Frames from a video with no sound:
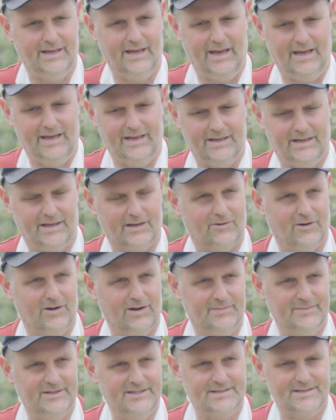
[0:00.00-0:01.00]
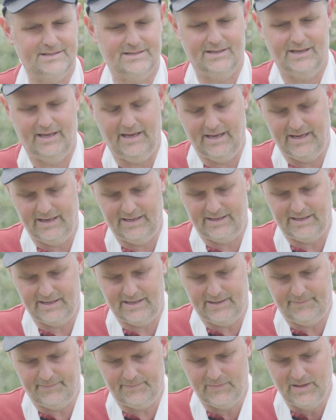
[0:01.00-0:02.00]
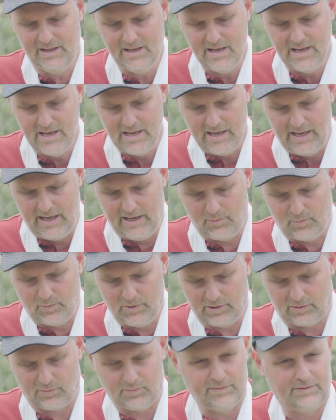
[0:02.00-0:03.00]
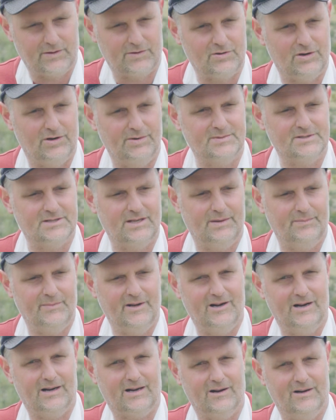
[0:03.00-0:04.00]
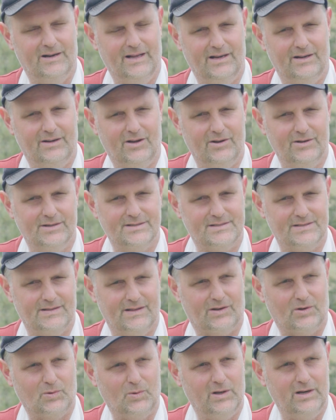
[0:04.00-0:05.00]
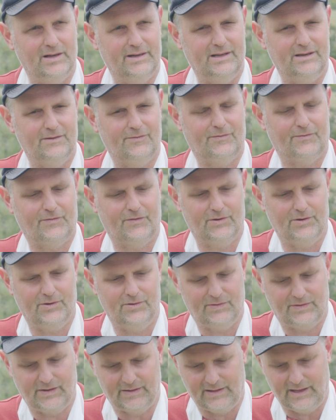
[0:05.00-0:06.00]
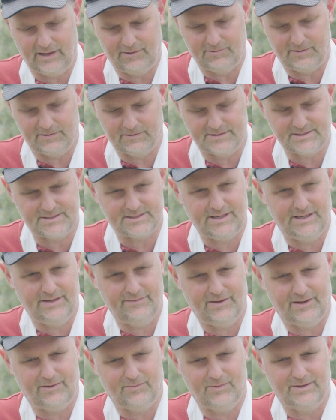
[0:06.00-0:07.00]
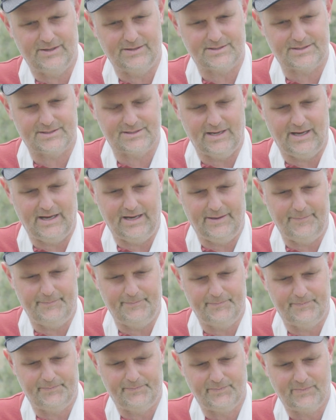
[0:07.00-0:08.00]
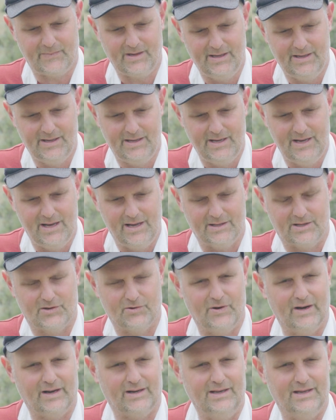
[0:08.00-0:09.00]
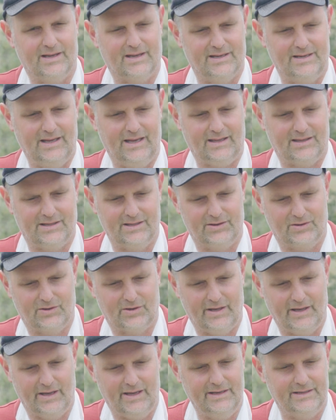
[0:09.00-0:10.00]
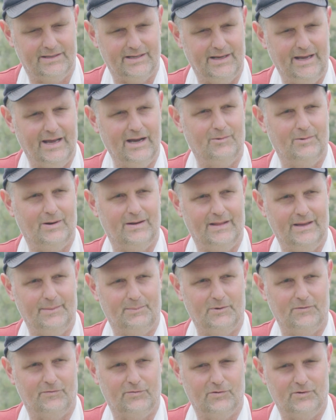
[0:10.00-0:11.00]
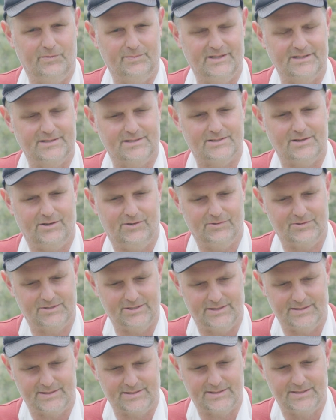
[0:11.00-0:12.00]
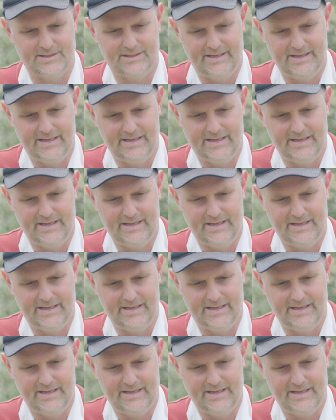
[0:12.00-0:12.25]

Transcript: and agronomist, and he worked with the troops in America, and he noticed that the quality of food that they were receiving was directly connected to how well they performed as soldiers.